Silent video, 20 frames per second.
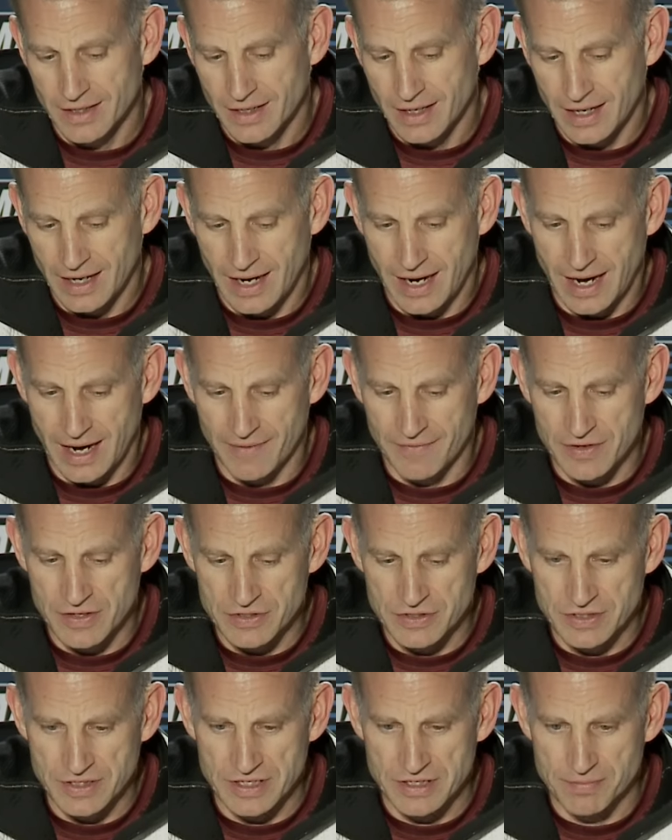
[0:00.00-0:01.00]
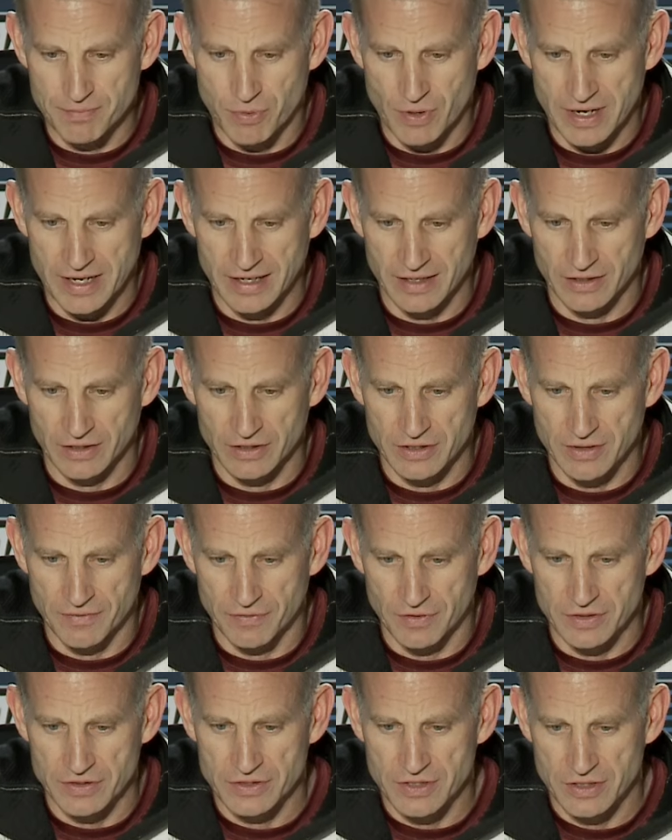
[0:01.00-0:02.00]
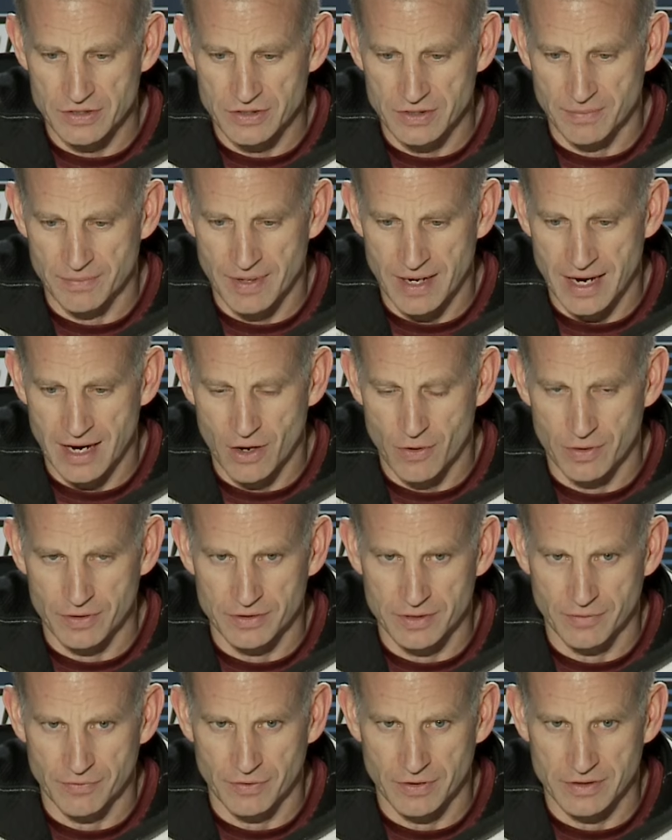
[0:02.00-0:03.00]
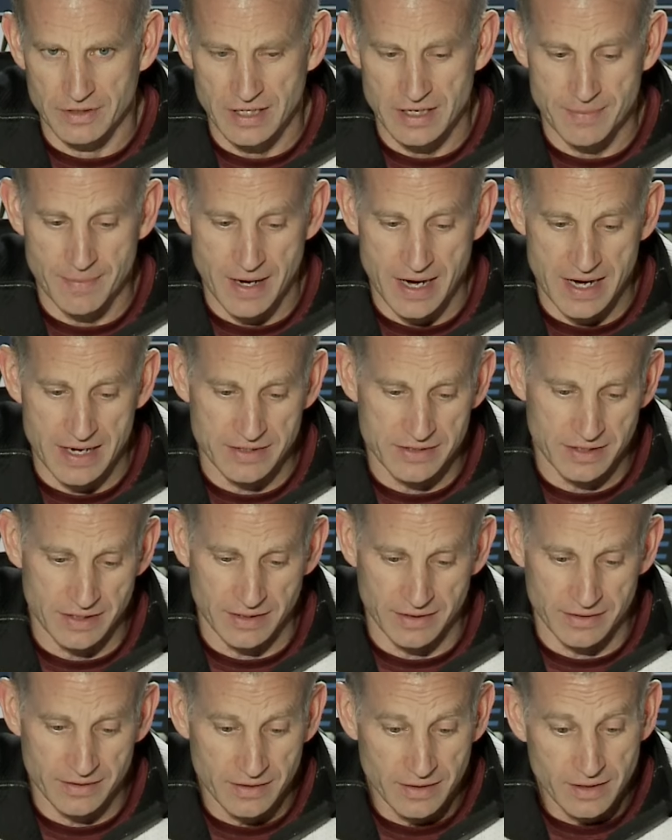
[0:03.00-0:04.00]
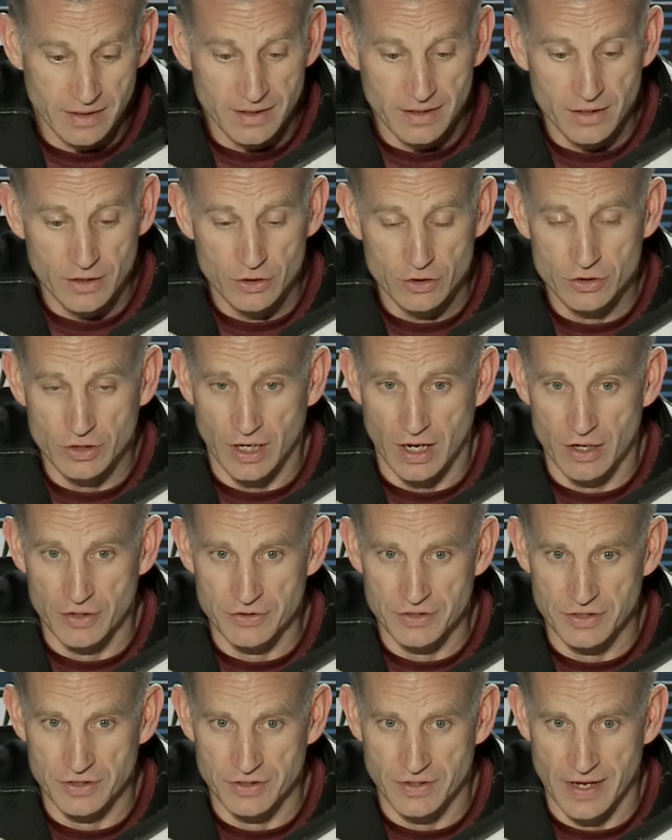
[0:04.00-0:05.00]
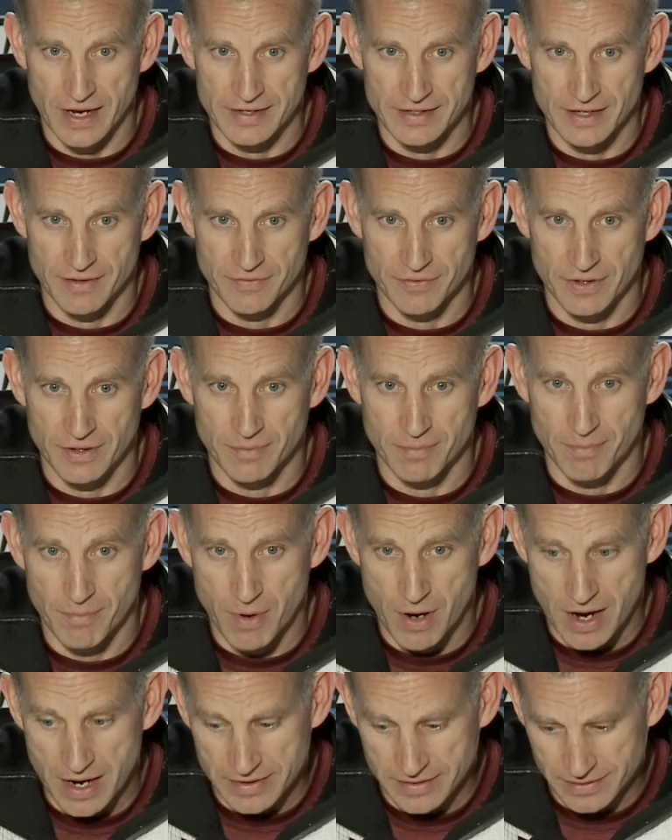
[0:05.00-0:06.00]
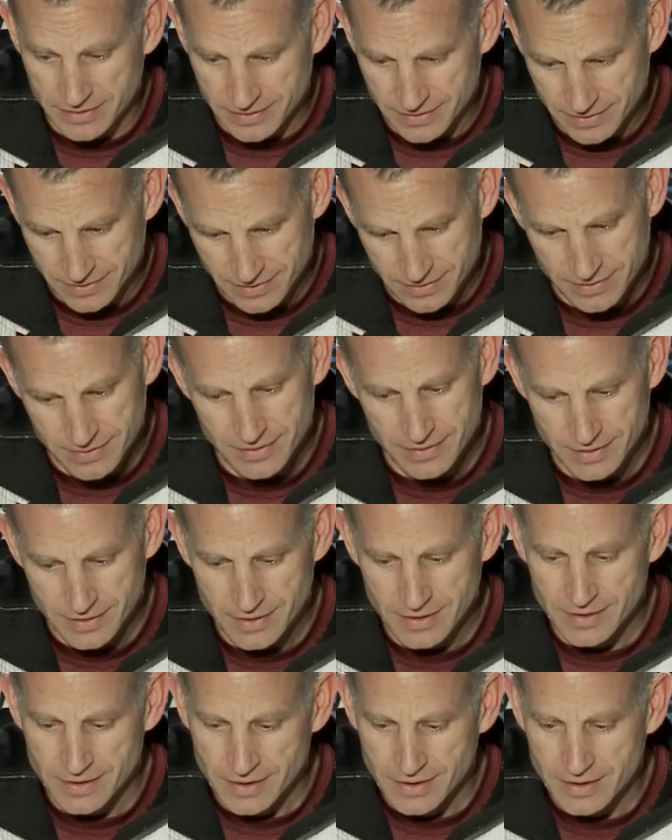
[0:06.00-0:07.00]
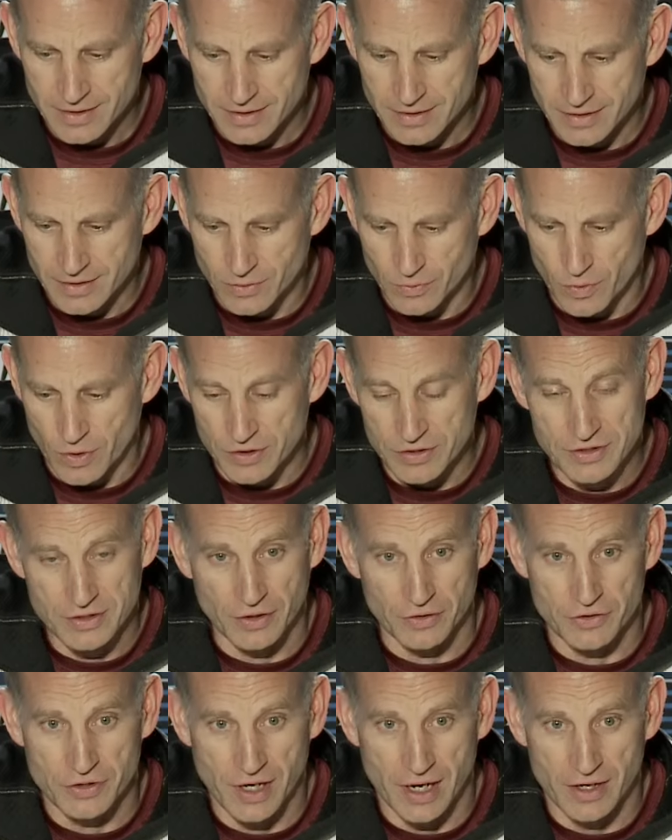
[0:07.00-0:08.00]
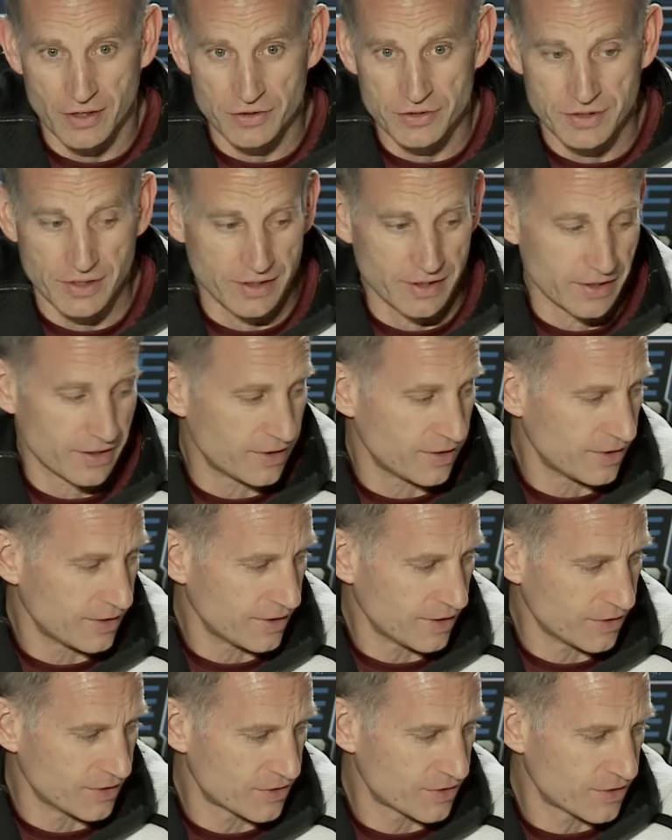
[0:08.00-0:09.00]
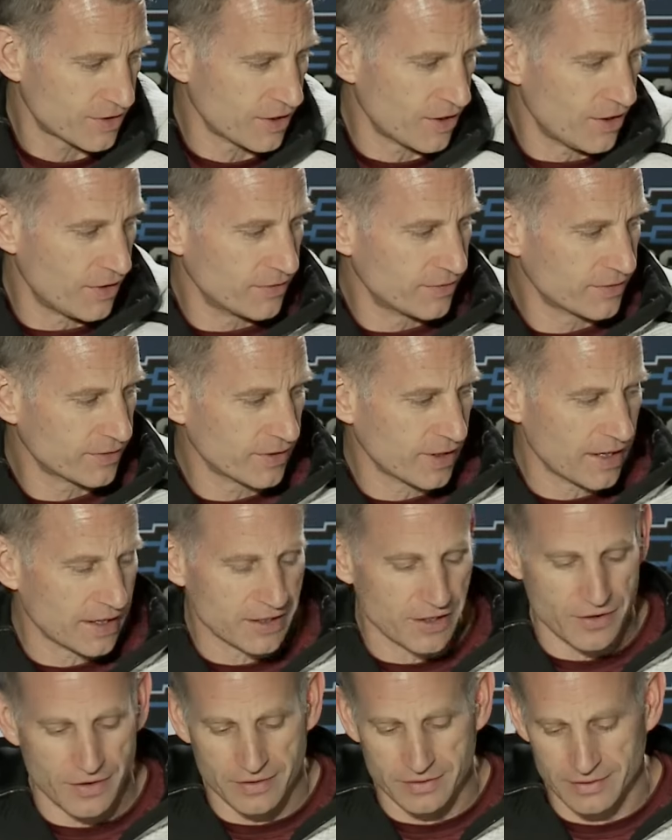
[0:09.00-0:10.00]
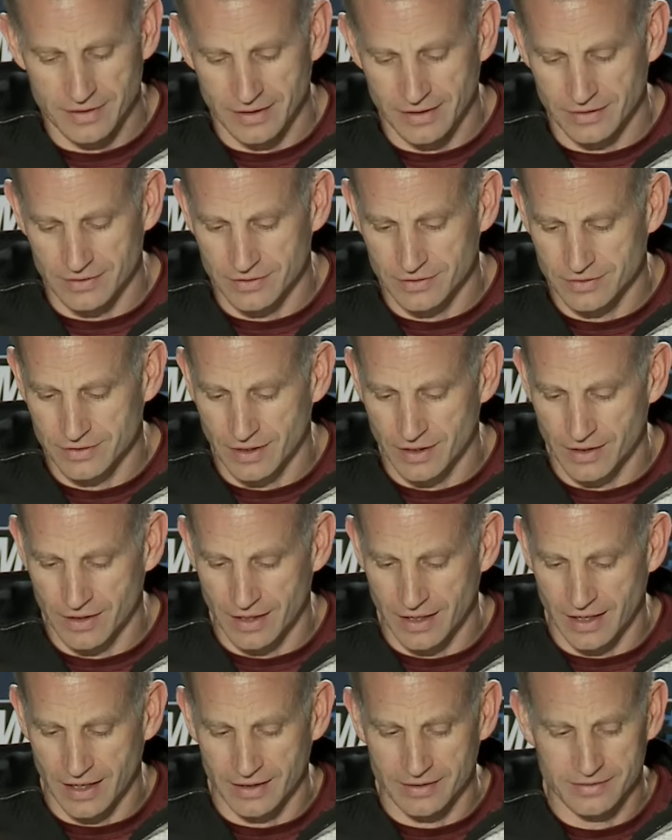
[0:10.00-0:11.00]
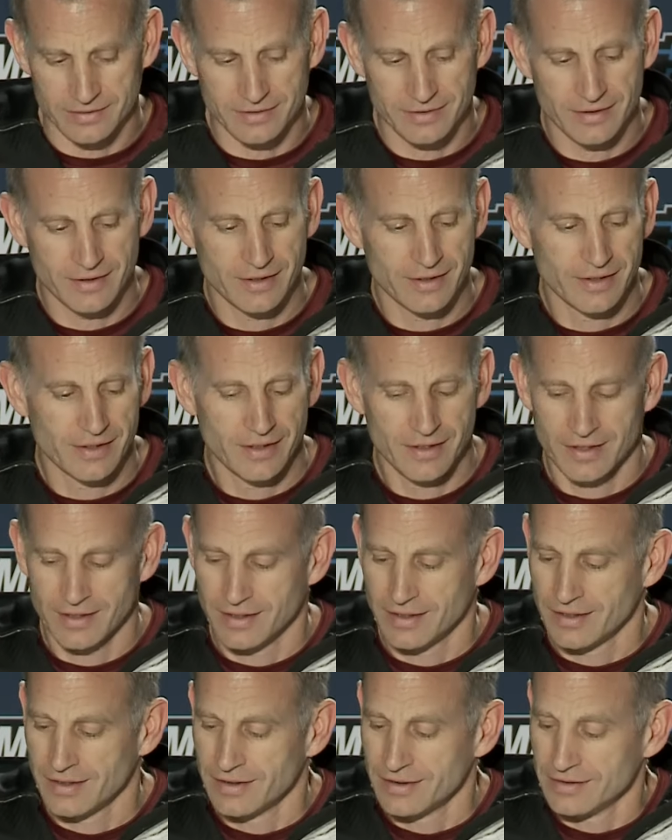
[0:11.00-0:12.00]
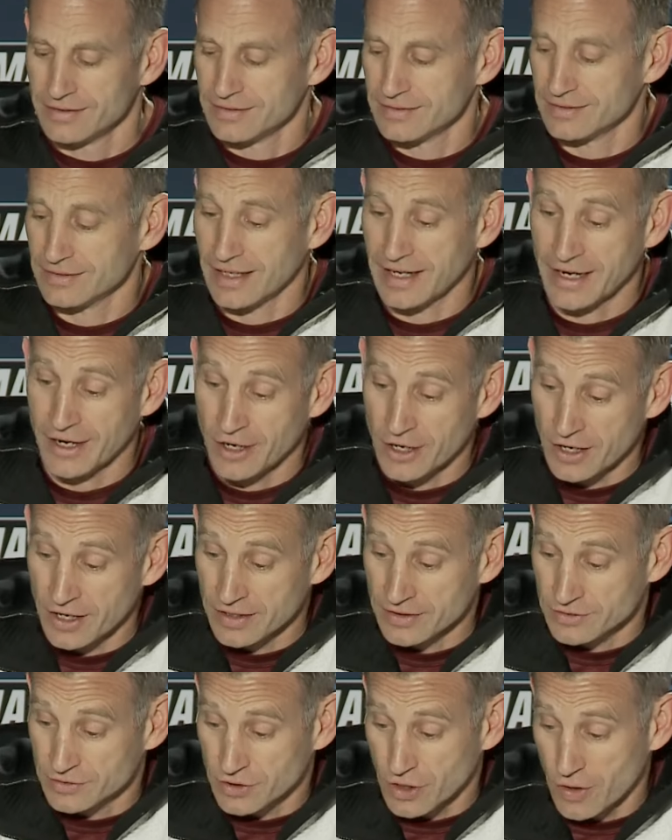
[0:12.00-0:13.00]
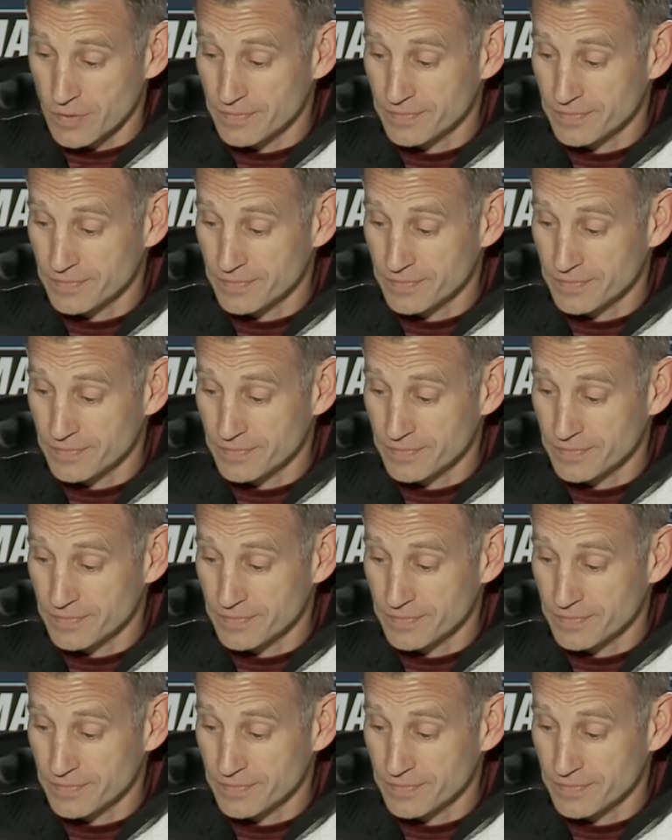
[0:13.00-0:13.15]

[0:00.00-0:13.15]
obviously he's playing in a different system now with different teammates, and Charleston's a lot different. But it was still Charleston, and it's still, thank you, and it's still uh, Aaron, so